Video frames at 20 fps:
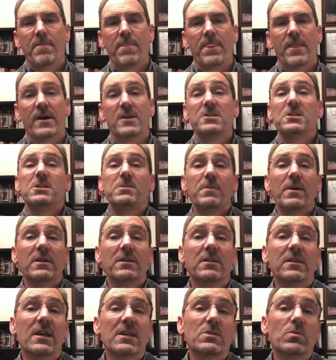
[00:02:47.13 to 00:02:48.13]
I suspect
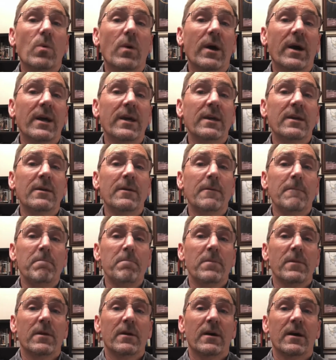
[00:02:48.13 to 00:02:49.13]
that that's why
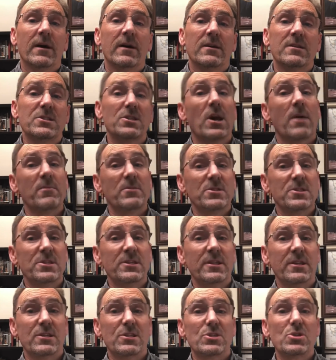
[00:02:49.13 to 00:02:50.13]
Simon
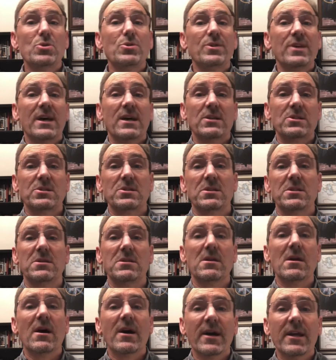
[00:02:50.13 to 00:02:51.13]
Sinek's
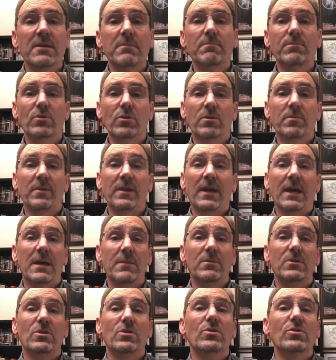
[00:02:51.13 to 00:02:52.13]
2009 book became
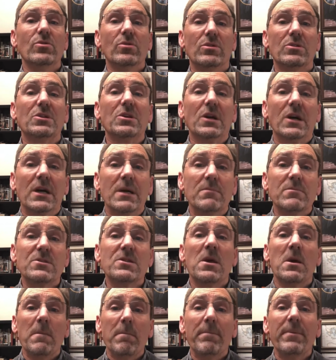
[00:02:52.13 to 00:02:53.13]
a New York Times
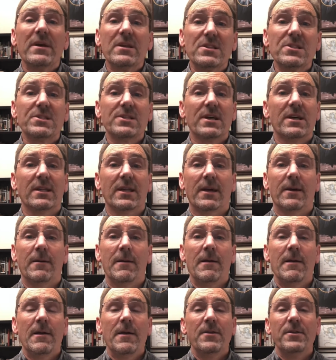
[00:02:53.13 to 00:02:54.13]
bestseller.
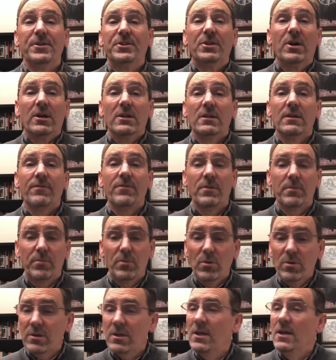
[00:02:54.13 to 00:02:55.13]
The title of the
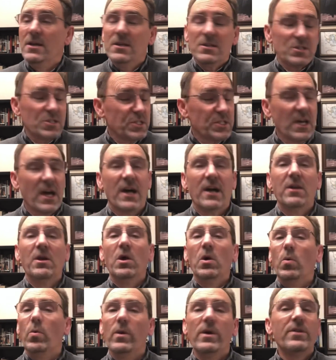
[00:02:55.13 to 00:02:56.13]
book, Start
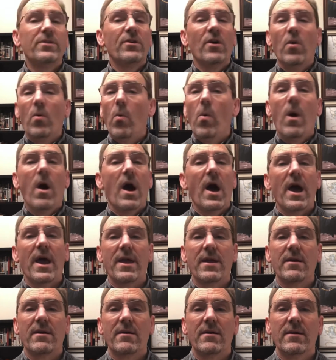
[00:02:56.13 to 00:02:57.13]
With
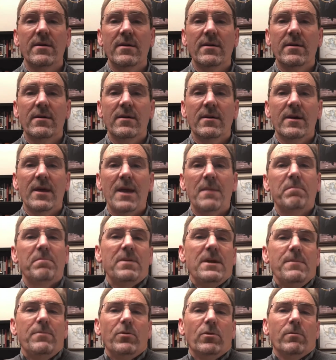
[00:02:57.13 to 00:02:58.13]
Why. And
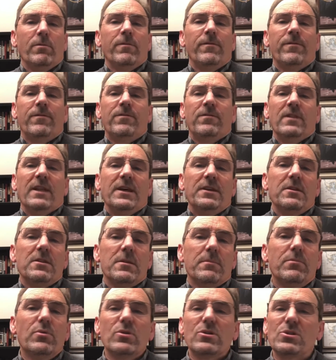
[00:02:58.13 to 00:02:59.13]
people flooded the
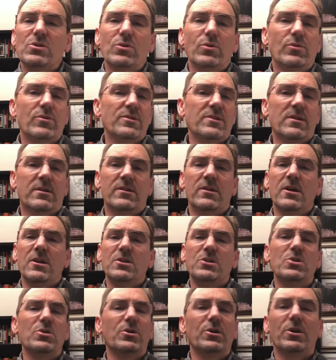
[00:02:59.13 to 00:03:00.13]
bookstores and
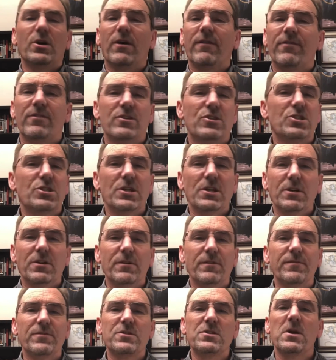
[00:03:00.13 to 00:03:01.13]
took it off the
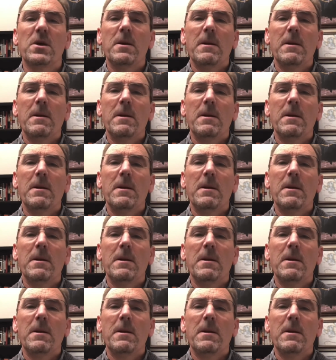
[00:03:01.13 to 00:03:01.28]
shelves